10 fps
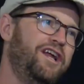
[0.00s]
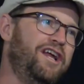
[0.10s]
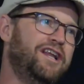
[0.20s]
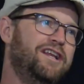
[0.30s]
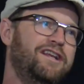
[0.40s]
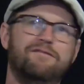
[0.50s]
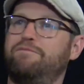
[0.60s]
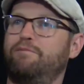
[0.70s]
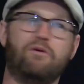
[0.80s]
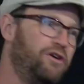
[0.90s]
in
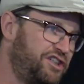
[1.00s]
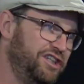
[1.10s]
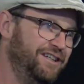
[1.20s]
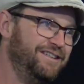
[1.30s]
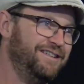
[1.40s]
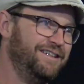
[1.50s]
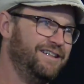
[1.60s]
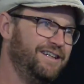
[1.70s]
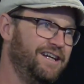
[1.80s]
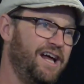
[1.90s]
proportion
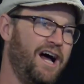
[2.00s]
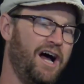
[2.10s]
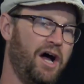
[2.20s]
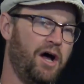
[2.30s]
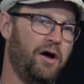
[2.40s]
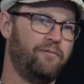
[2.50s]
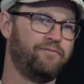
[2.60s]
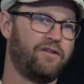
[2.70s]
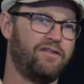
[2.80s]
um,